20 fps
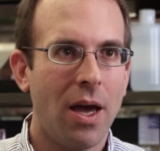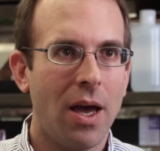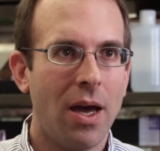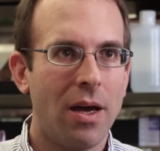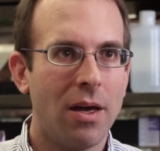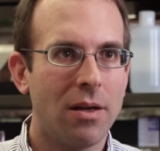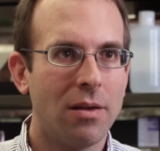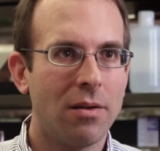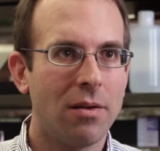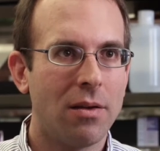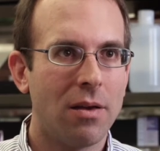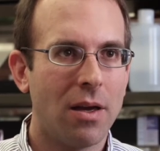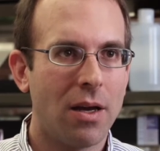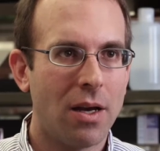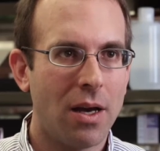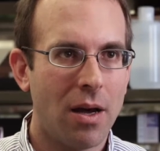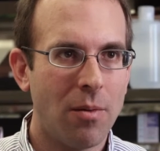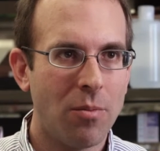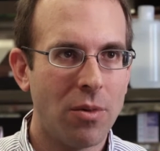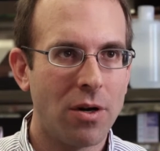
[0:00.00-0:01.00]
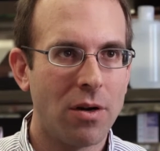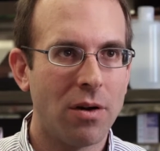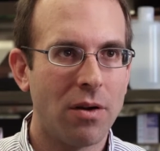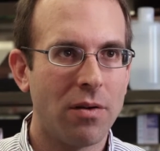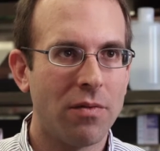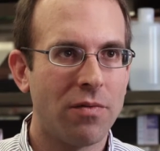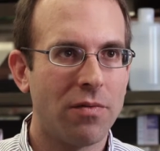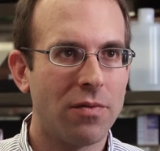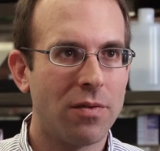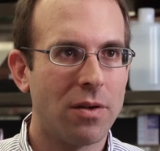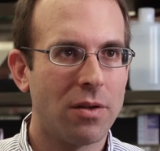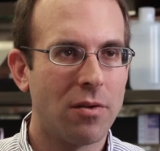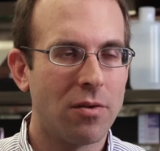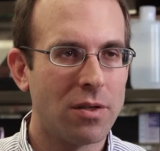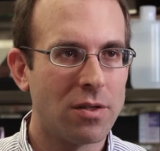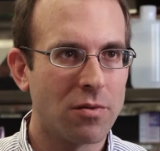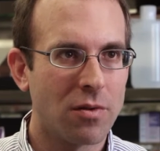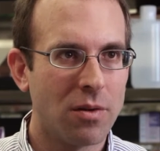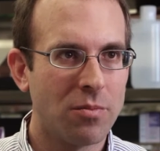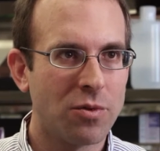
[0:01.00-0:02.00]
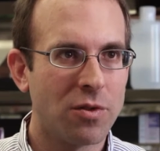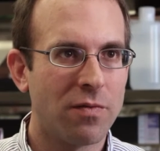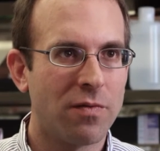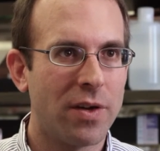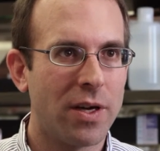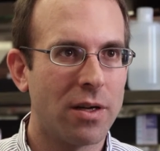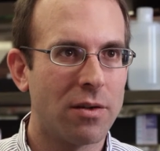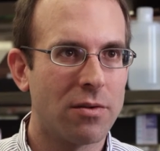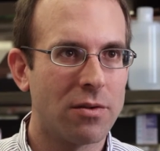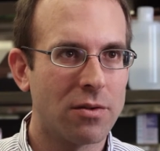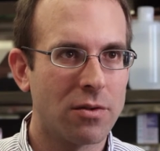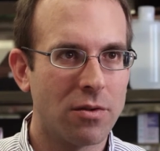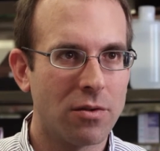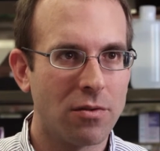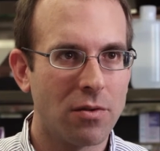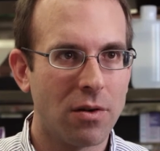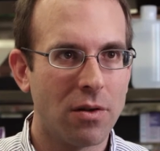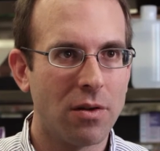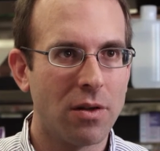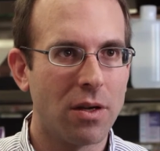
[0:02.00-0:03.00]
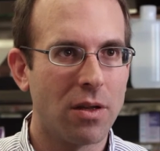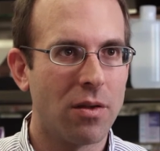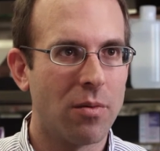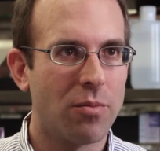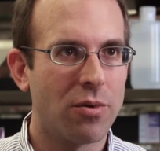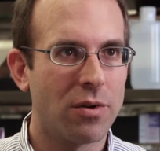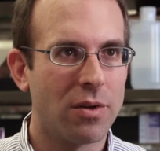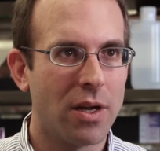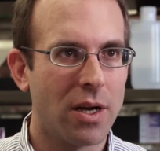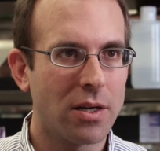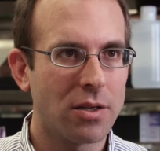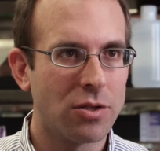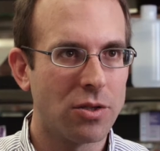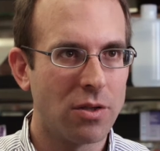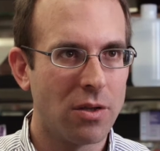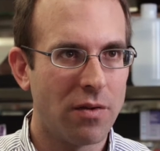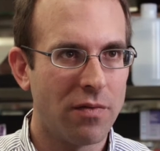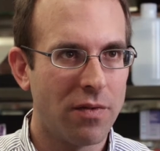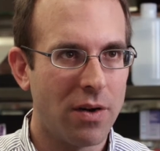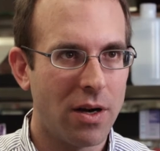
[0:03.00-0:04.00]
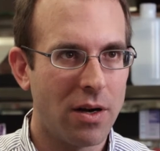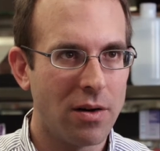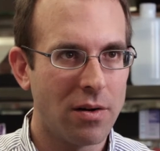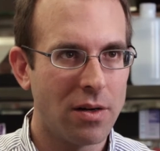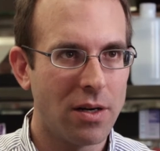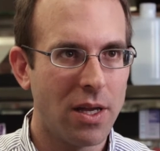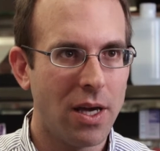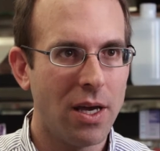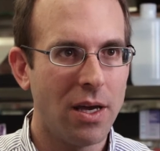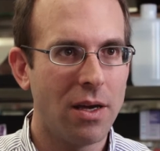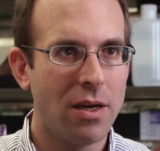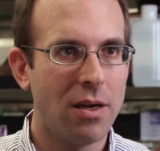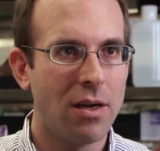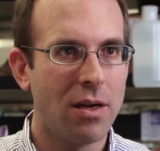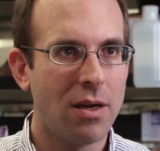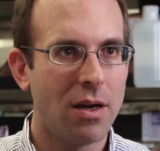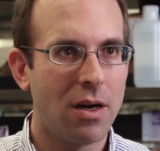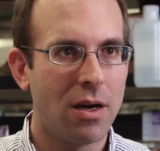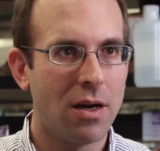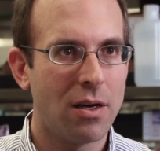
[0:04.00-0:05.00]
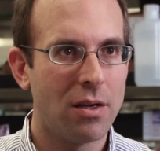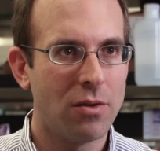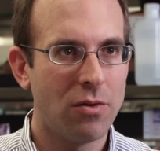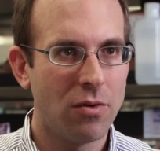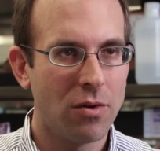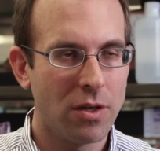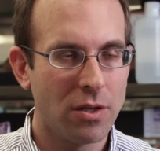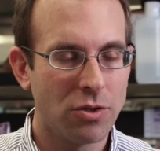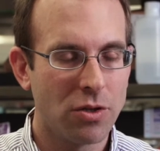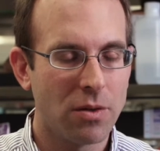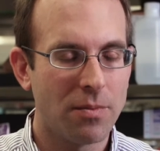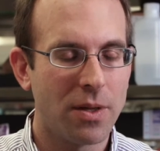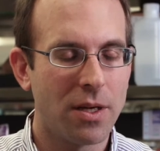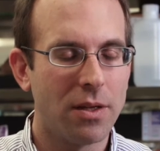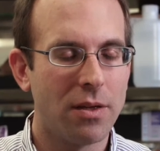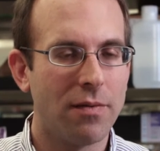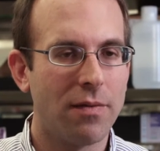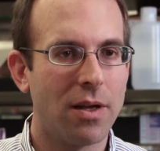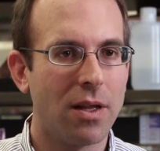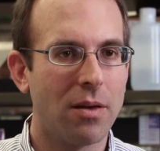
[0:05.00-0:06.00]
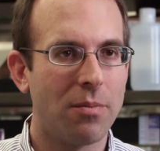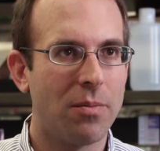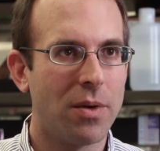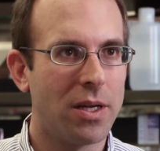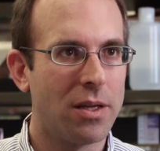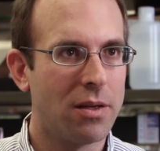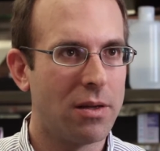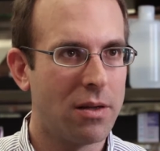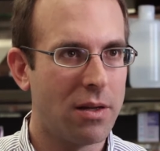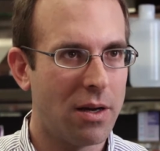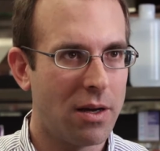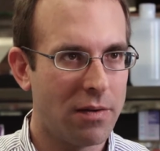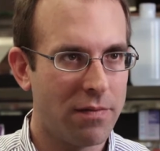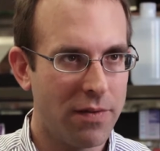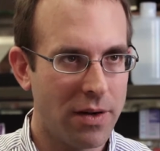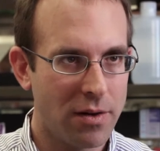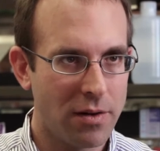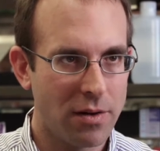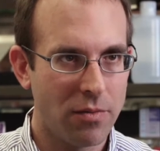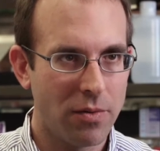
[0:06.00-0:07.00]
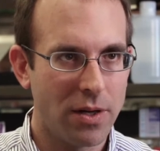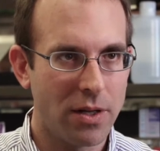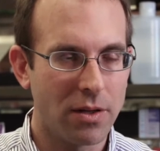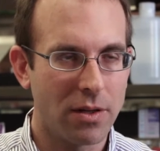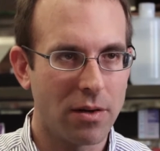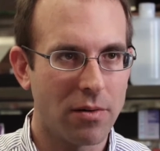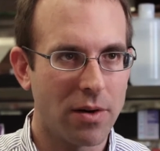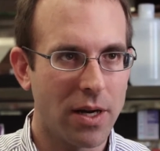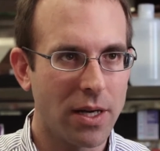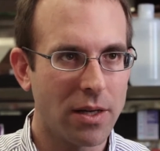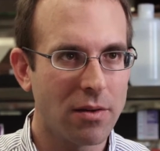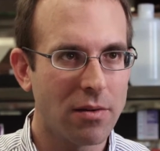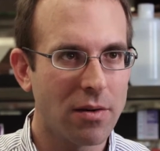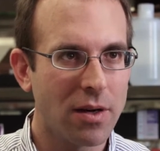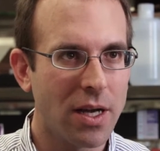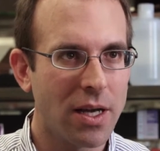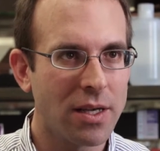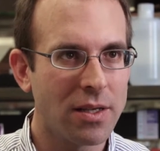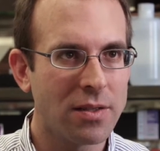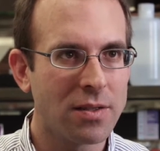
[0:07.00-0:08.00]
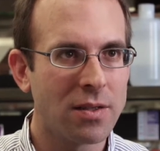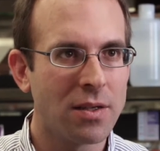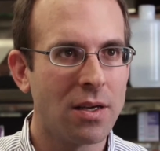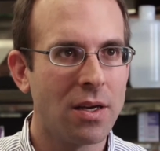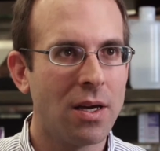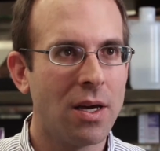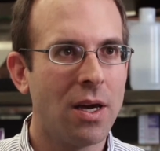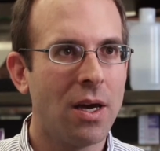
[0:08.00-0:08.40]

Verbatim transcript: And a number of transcription factors controlling the production of RNA during germline development are very well characterized.